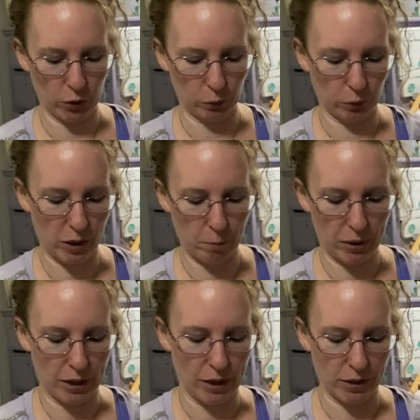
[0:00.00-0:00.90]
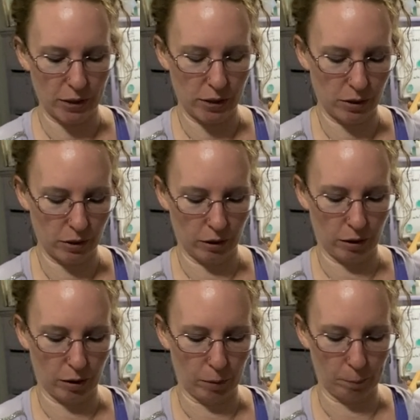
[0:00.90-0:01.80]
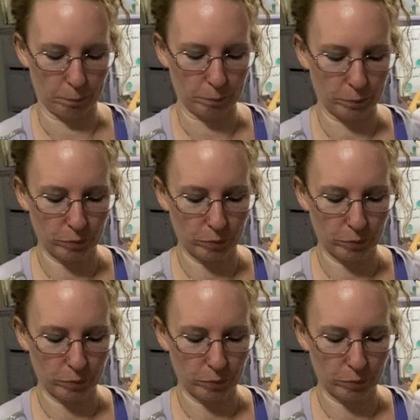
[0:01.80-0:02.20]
repeat. Um,